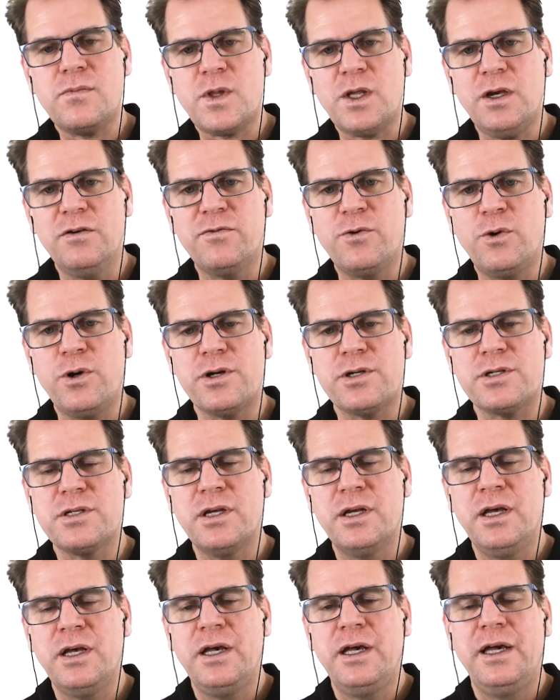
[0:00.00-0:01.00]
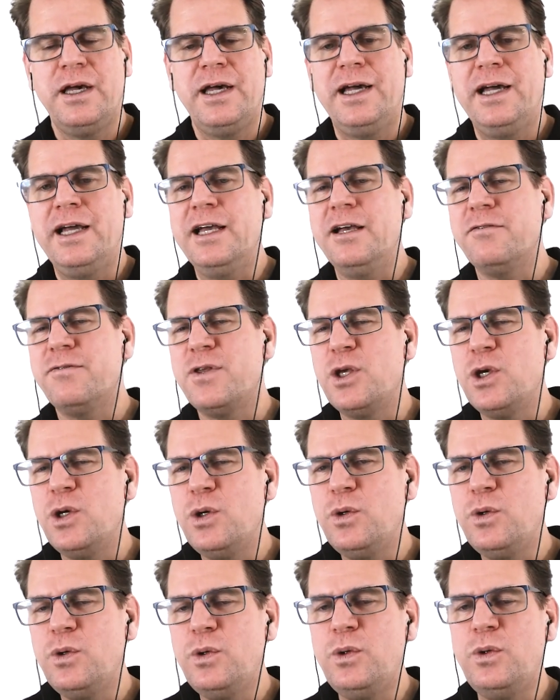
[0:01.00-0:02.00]
Of course, if
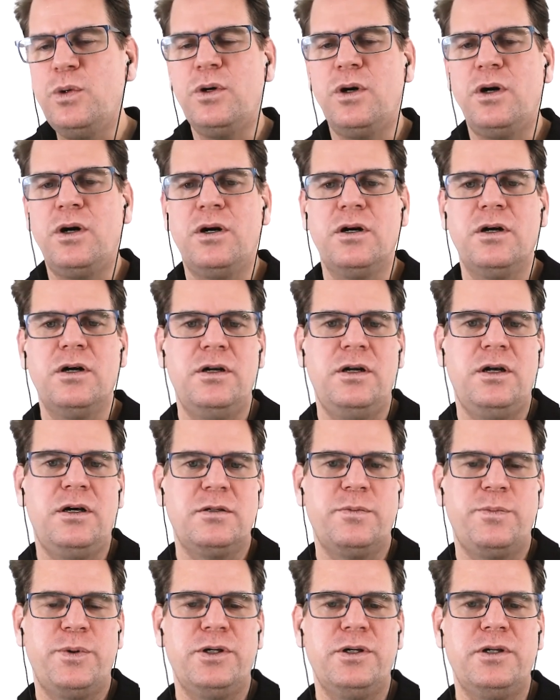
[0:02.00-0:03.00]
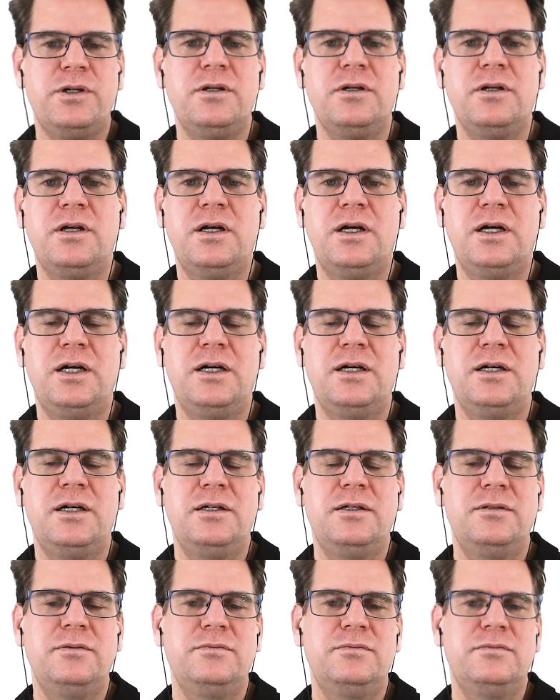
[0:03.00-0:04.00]
you are an entrepreneur
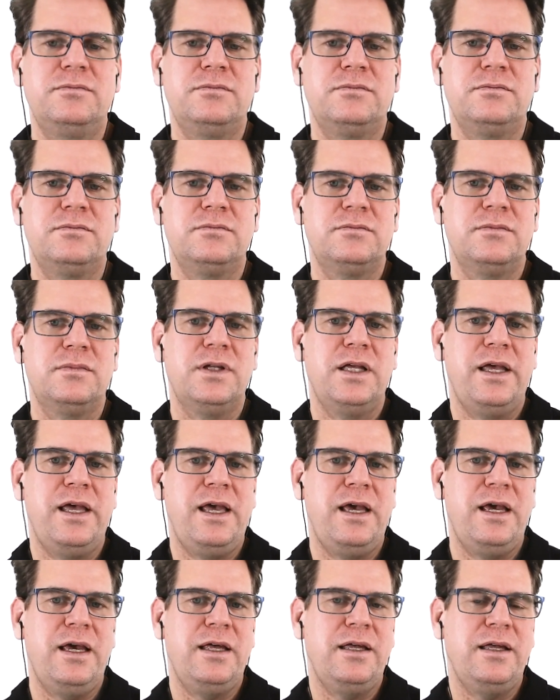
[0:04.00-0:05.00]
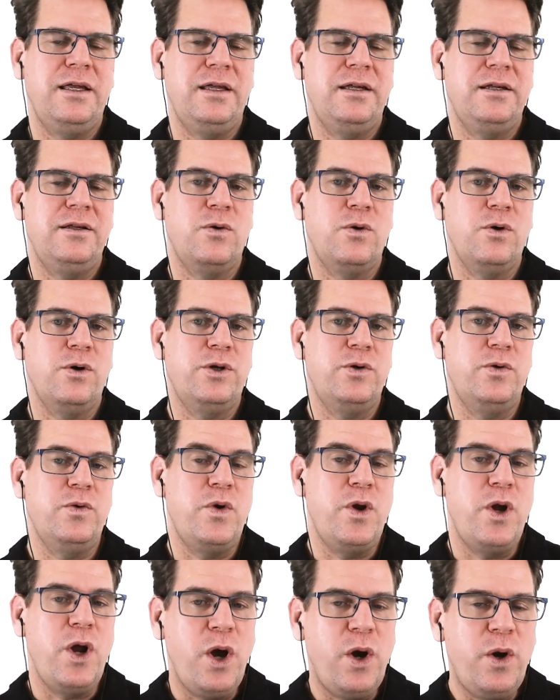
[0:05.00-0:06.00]
or
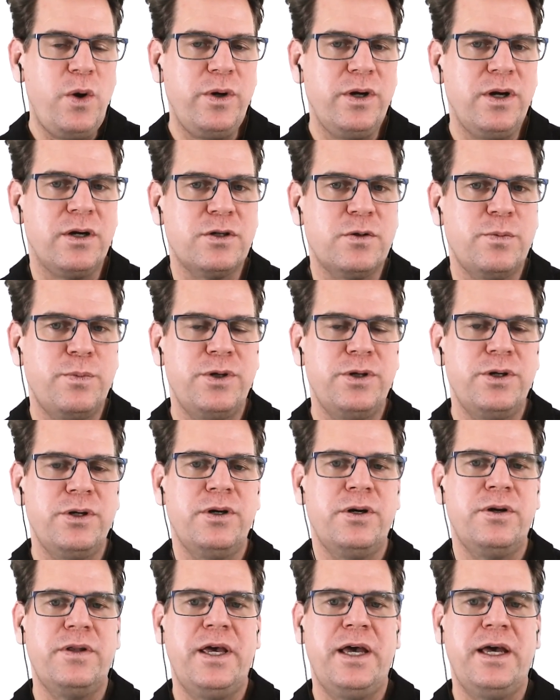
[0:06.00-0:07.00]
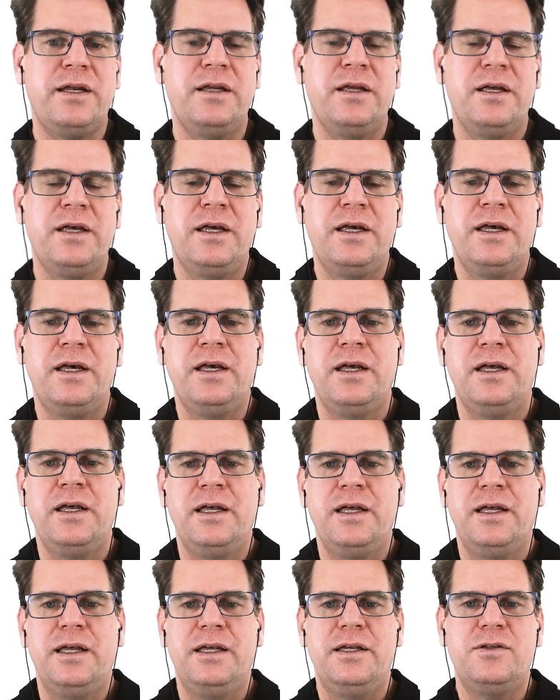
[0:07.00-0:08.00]
an entrepreneur that
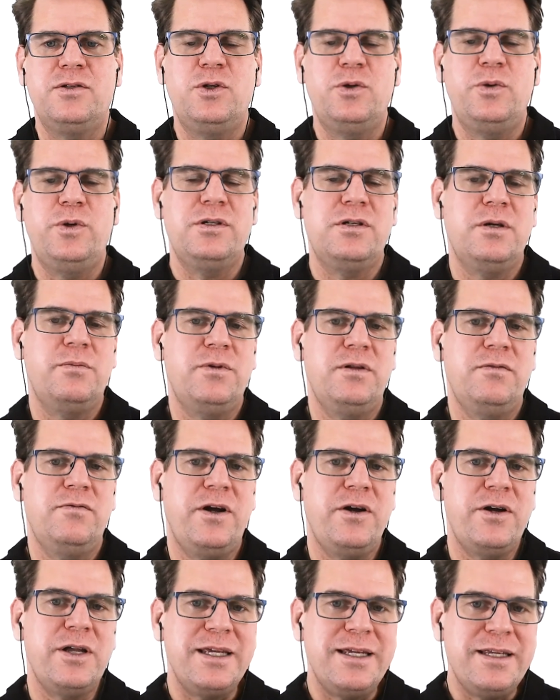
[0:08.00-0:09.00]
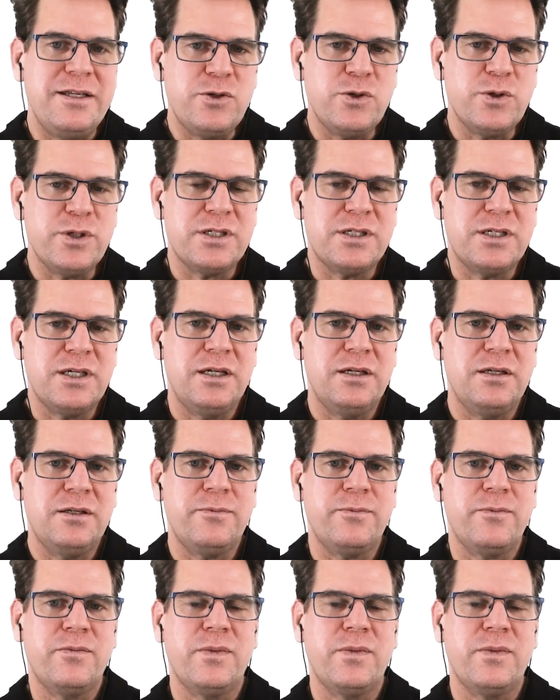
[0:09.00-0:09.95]
is doing something very interesting,